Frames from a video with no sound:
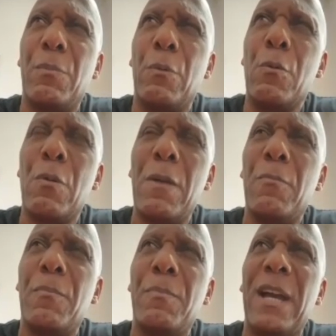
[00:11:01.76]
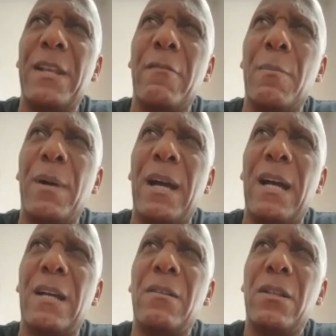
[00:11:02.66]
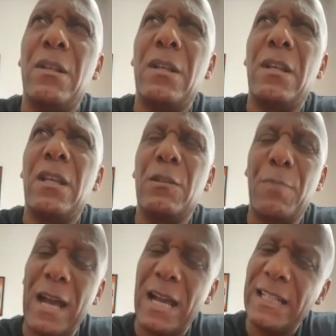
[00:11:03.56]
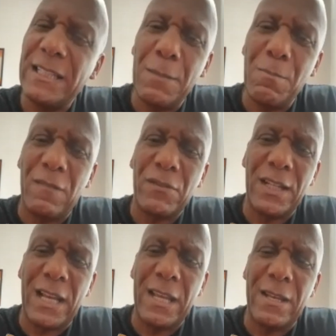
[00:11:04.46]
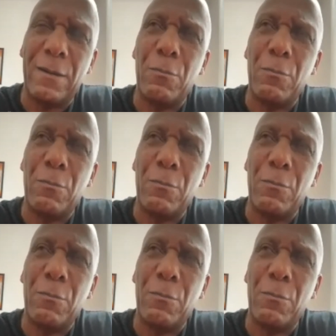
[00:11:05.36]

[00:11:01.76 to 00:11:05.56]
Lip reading: we went back there it was about 18 months later,